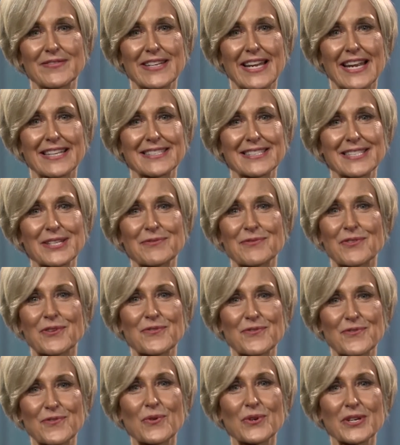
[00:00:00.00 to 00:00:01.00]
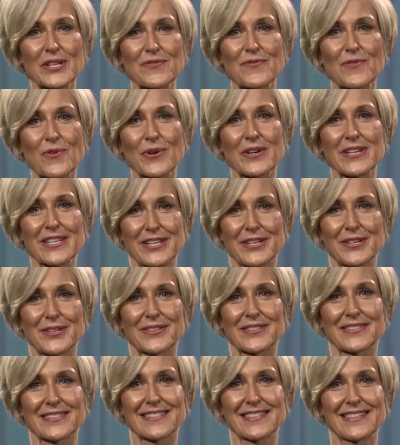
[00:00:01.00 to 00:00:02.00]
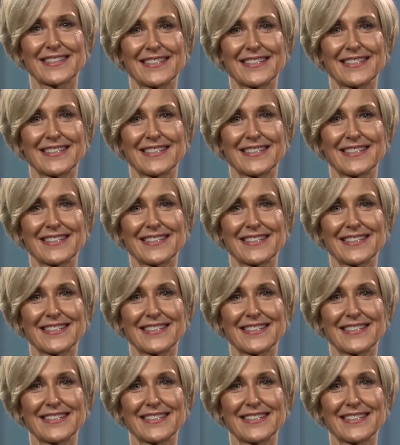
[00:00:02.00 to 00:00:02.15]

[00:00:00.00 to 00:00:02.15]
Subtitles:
Nancy, for 44 years.